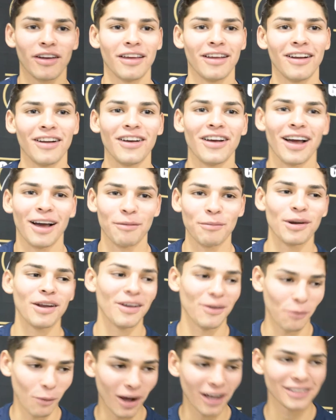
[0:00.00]
You know, I'm
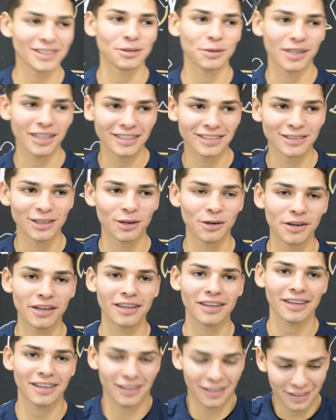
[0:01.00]
going to watch what he's
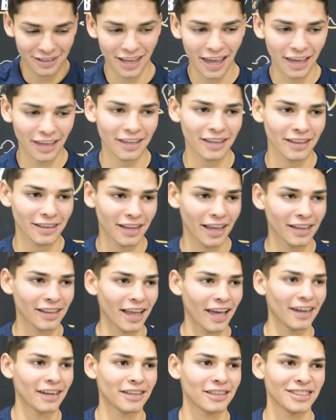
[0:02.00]
doing, take take
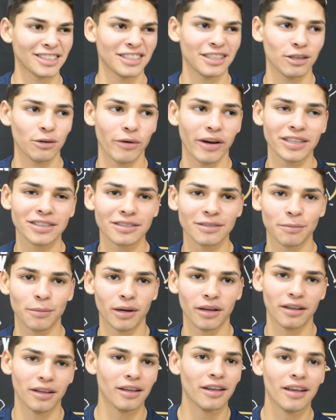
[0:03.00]
that into consideration.
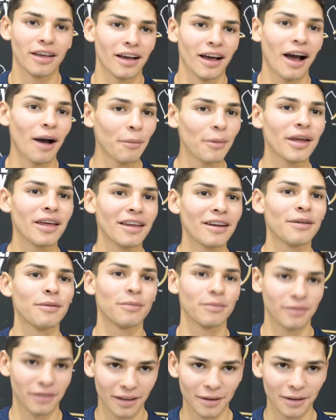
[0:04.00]
But I'm going to hit him.